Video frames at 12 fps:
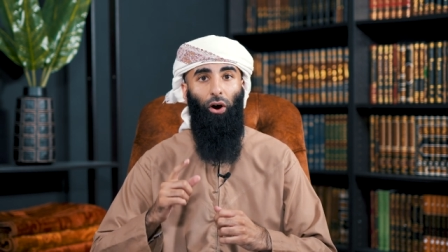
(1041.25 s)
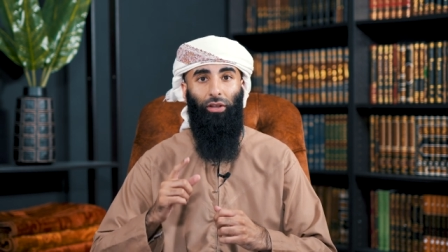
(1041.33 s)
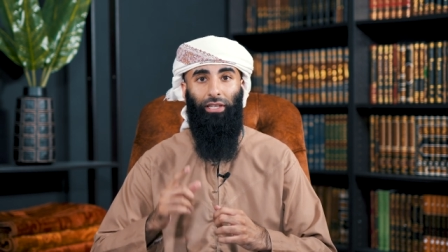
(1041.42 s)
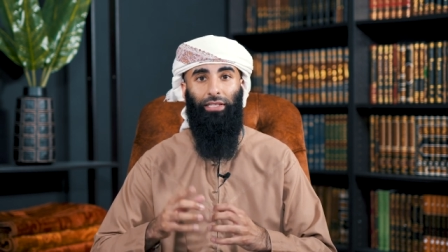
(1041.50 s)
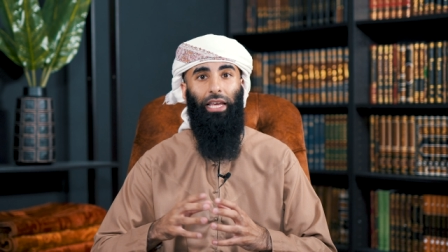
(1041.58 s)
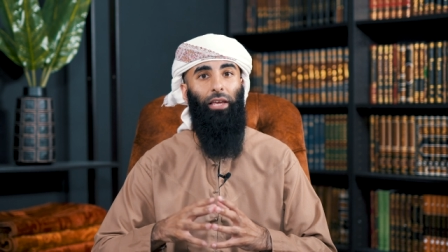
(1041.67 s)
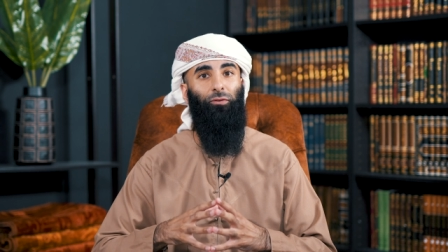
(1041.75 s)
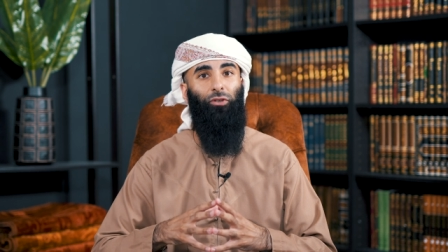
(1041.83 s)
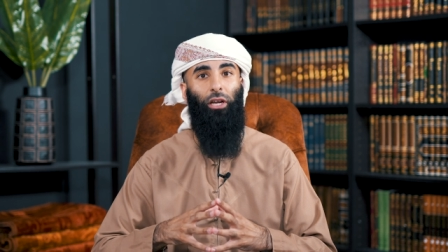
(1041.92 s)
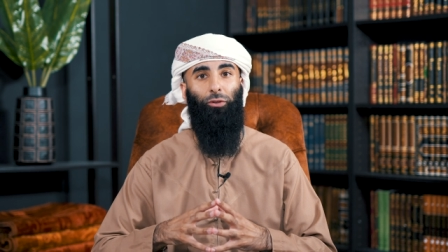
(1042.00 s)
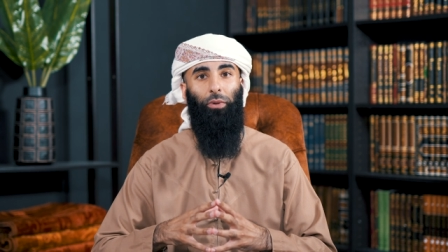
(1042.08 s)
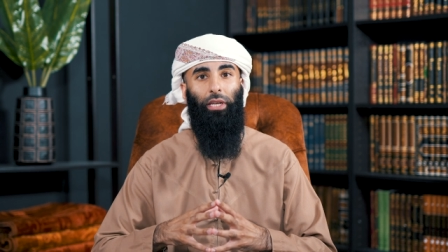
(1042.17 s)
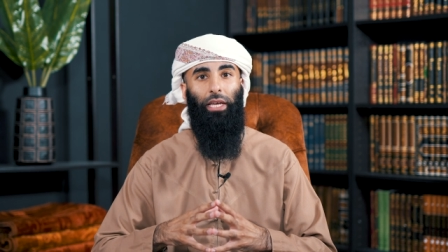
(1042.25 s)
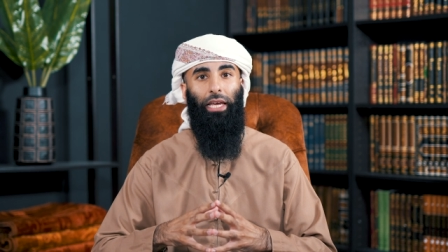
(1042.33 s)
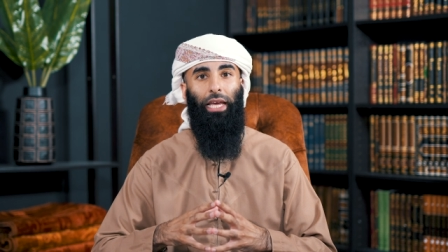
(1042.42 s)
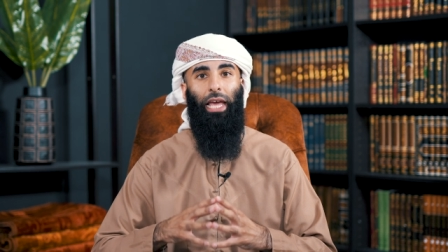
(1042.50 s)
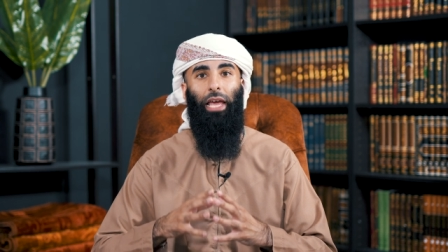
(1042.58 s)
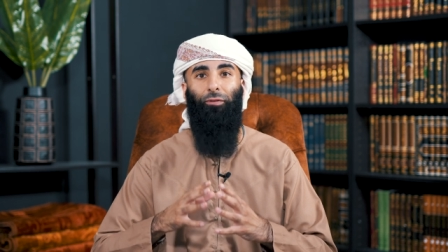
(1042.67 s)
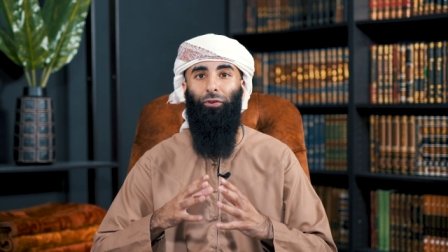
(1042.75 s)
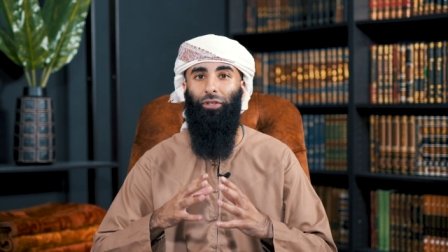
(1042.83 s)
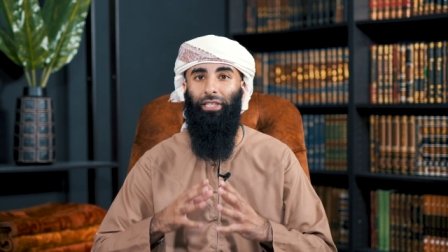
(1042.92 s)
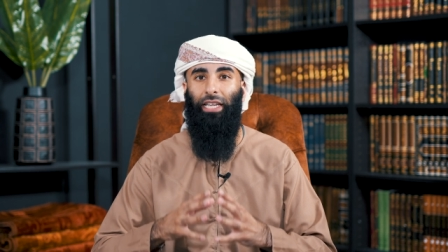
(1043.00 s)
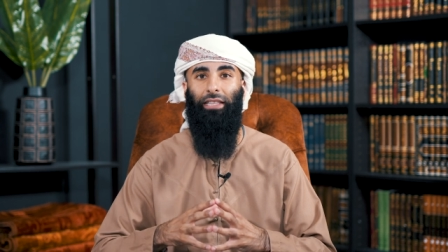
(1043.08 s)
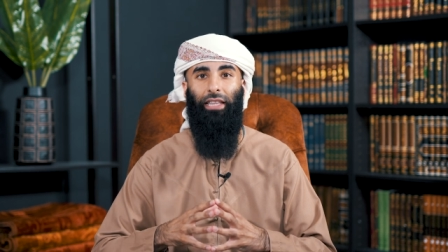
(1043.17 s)
on the day of judgment if you
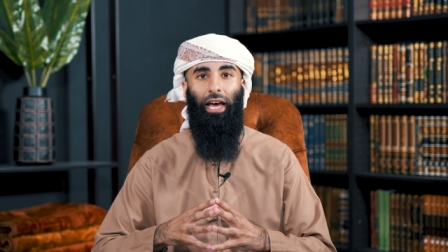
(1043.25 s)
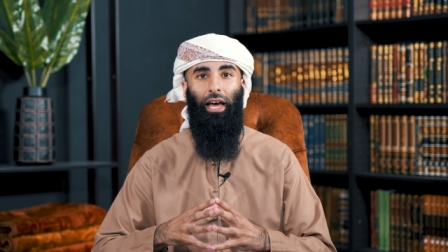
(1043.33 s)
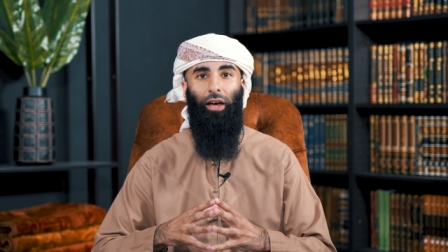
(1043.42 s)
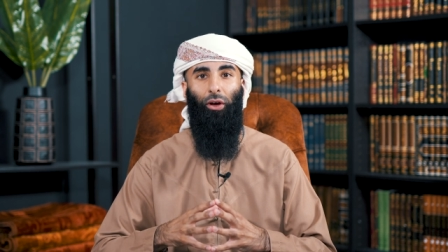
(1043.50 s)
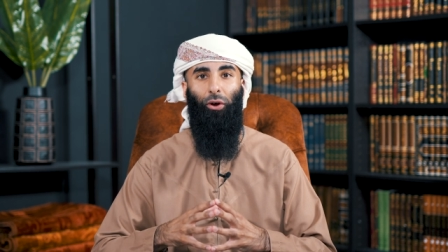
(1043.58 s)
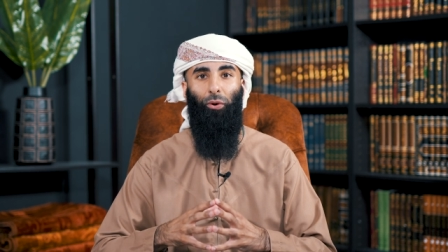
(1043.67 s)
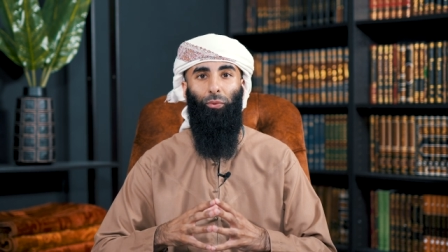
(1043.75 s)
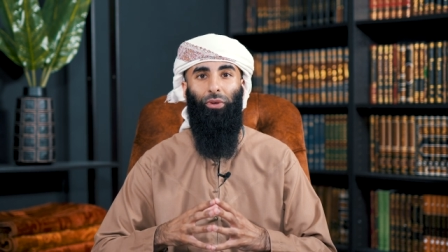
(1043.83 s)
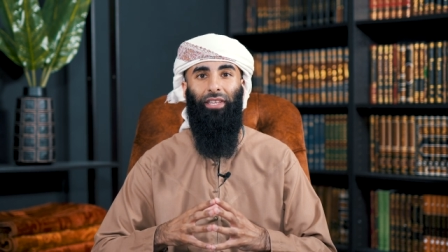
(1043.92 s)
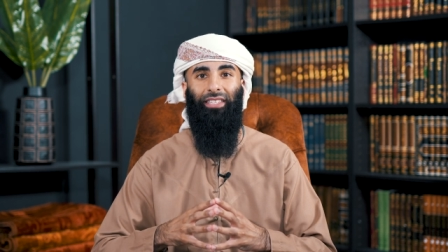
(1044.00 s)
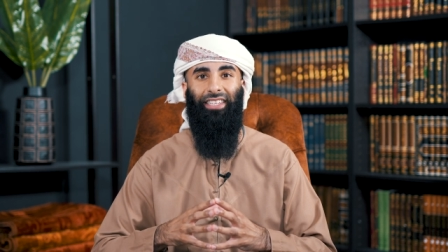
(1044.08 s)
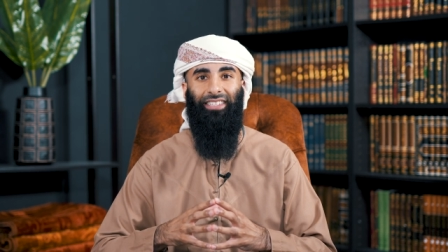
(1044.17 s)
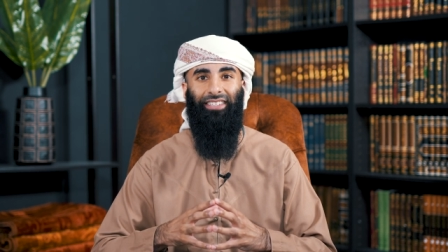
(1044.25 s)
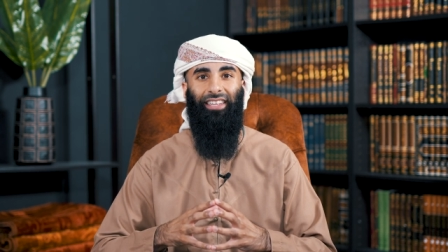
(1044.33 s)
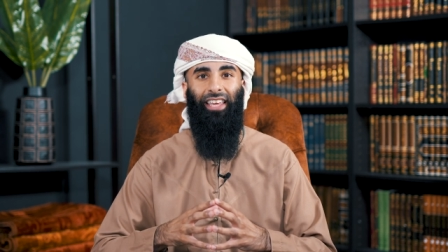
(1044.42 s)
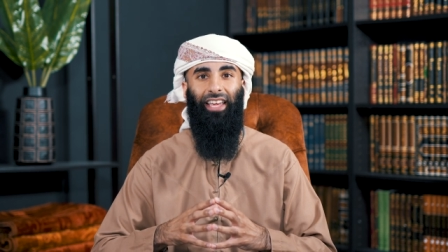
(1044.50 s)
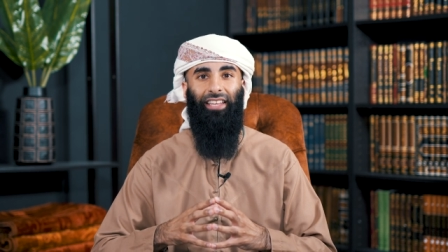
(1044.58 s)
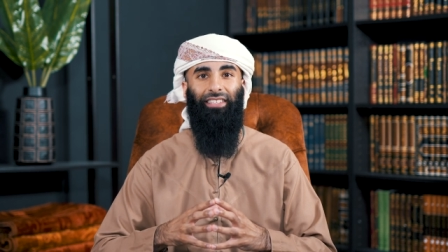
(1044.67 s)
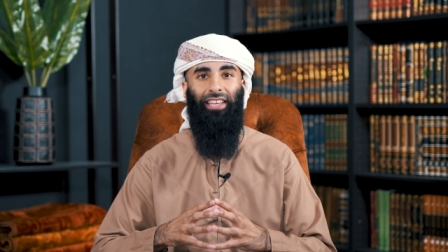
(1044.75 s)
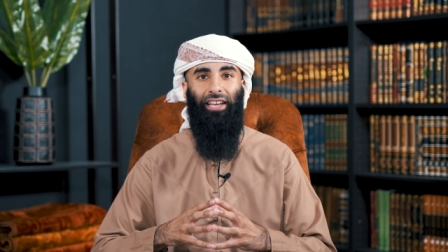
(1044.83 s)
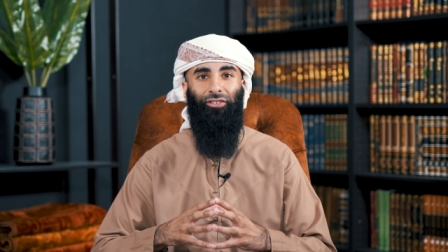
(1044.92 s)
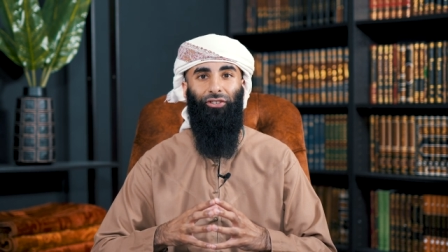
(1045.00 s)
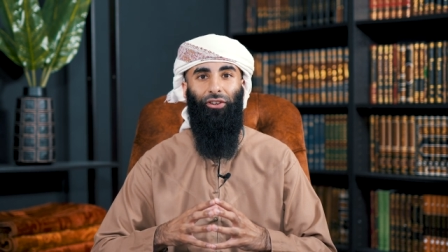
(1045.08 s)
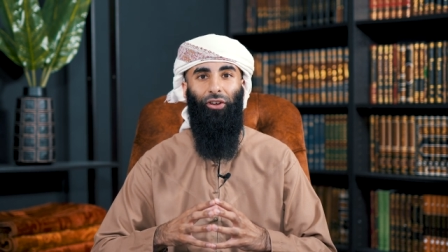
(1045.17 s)
did that with a sincere
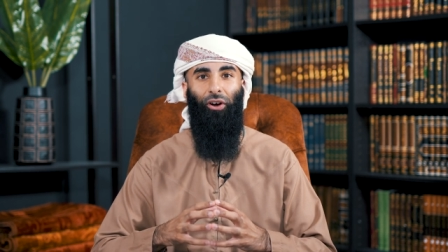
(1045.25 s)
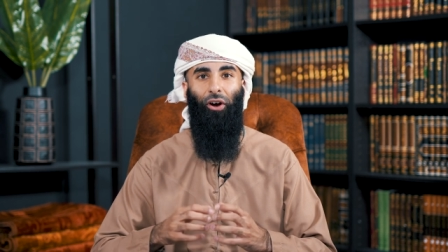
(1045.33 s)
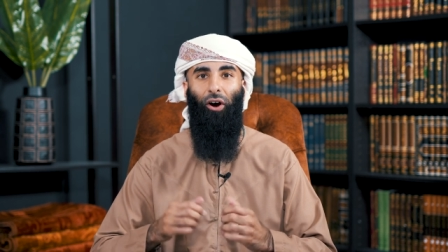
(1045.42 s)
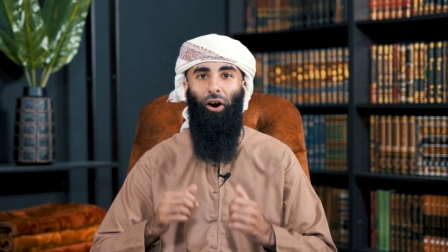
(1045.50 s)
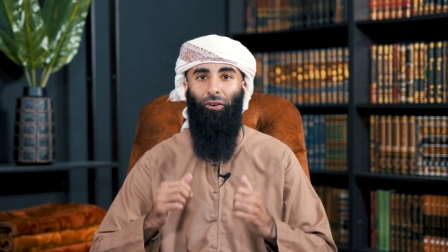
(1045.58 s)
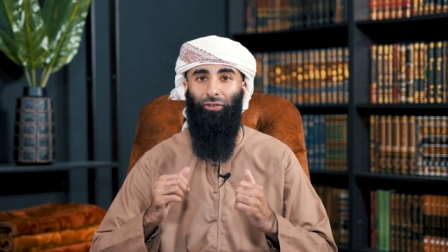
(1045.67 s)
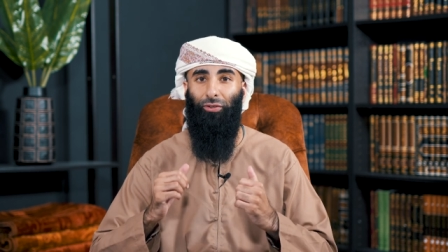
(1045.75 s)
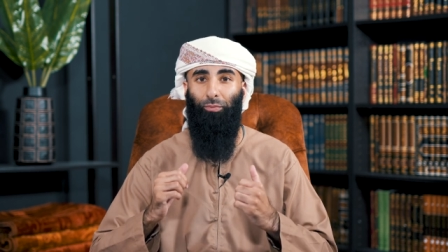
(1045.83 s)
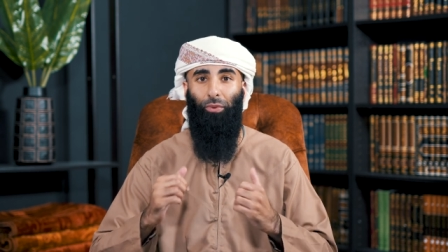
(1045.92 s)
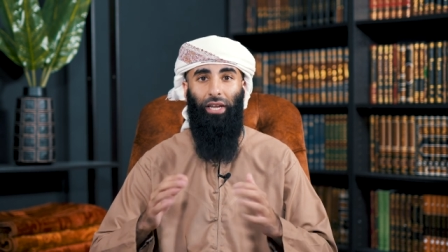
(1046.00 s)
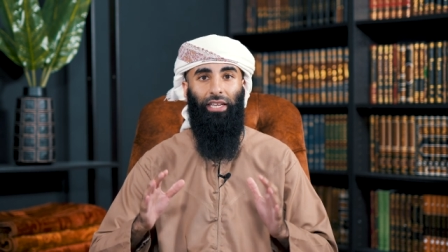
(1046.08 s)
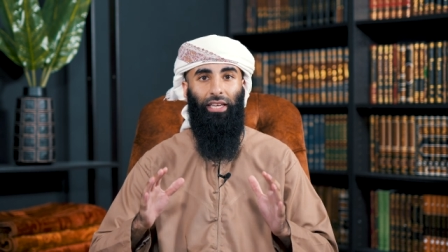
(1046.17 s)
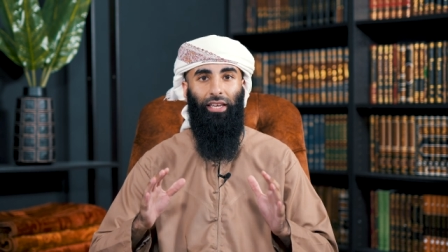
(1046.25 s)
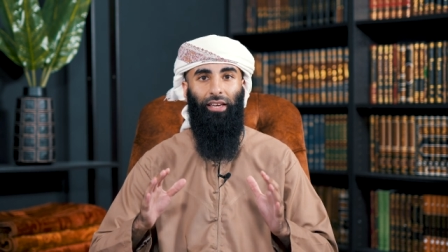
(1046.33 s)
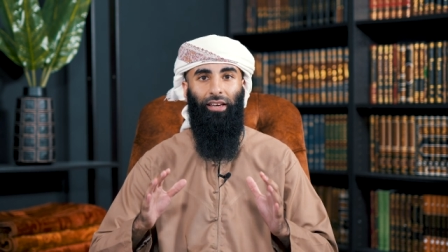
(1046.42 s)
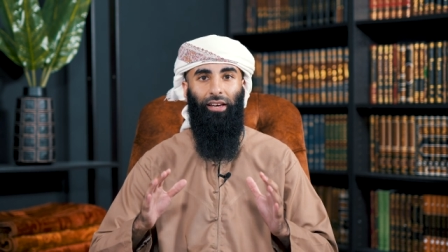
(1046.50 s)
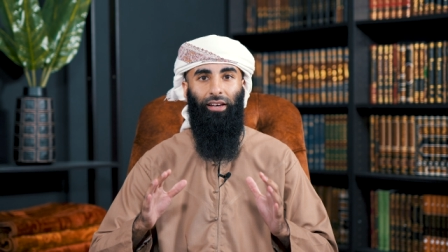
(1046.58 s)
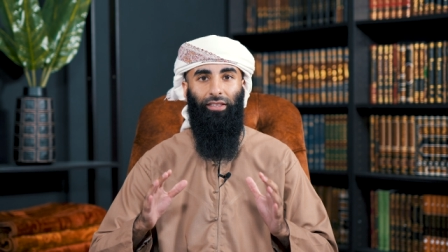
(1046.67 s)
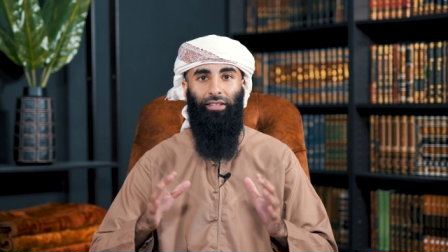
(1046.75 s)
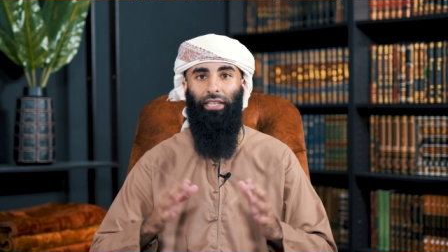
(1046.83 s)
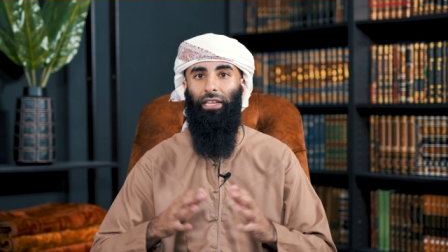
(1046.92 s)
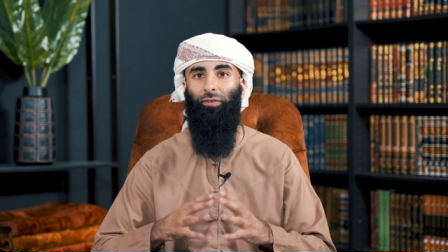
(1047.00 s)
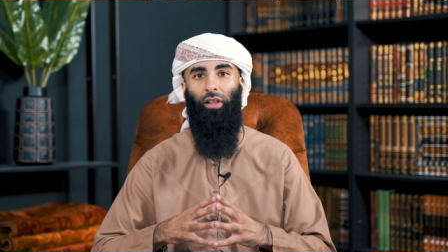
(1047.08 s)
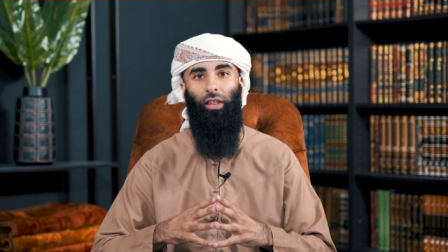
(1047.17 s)
intention of spreading the
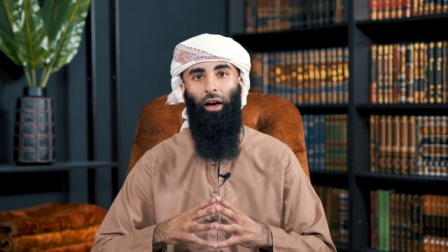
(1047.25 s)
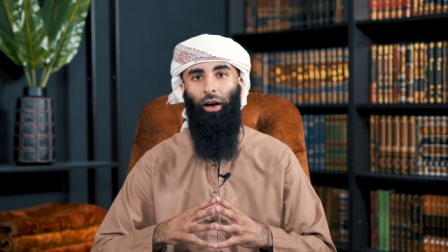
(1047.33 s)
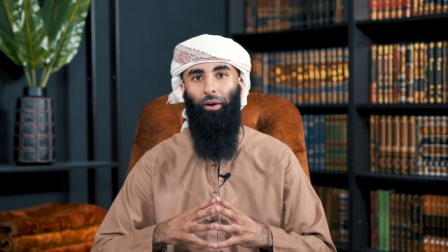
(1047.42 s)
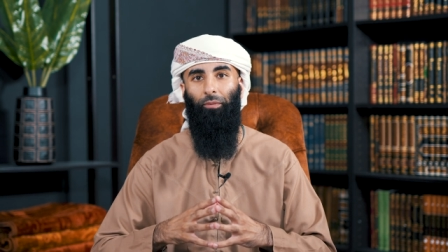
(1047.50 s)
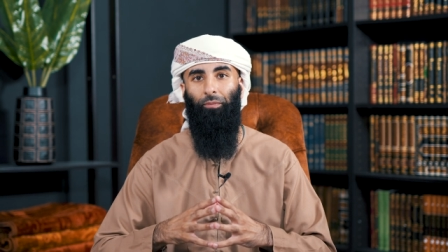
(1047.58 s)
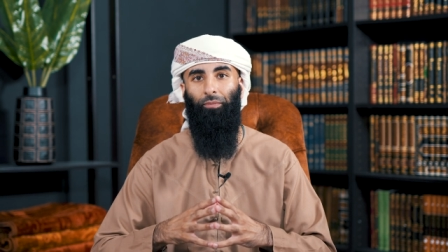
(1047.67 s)
Deen of Allah.